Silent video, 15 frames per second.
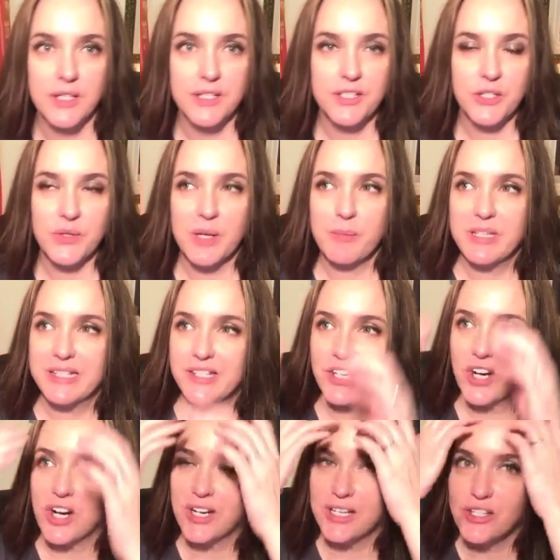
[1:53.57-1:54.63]
Don't get me
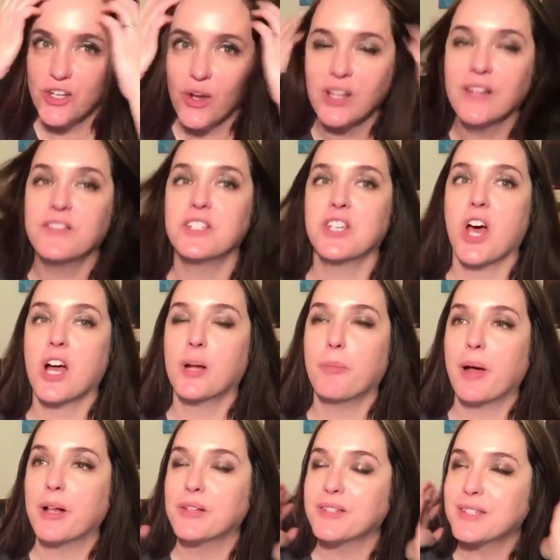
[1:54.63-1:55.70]
started. You know, I love to talk
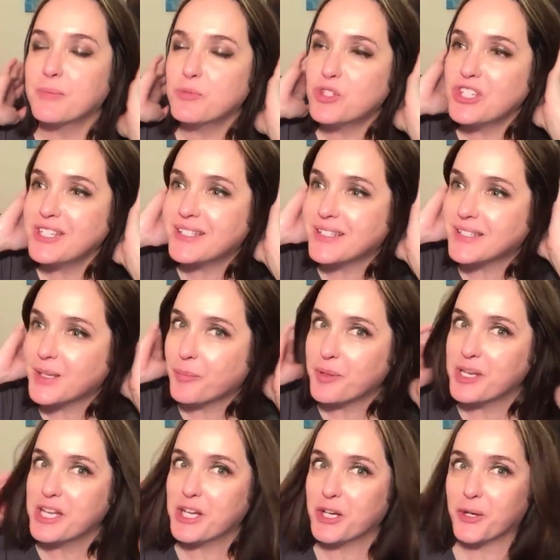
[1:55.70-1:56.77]
about some Jesus up in
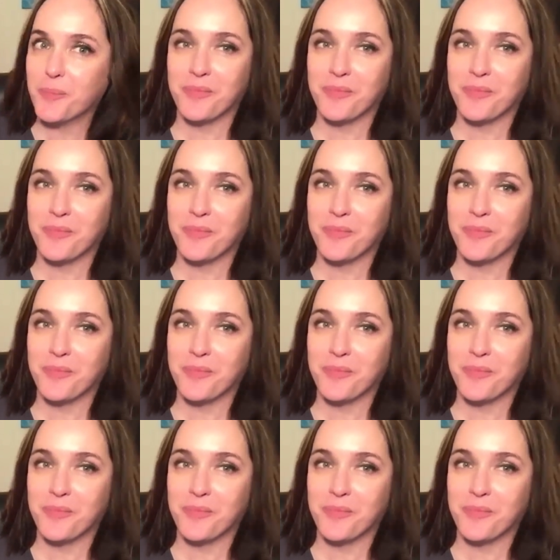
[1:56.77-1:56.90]
here.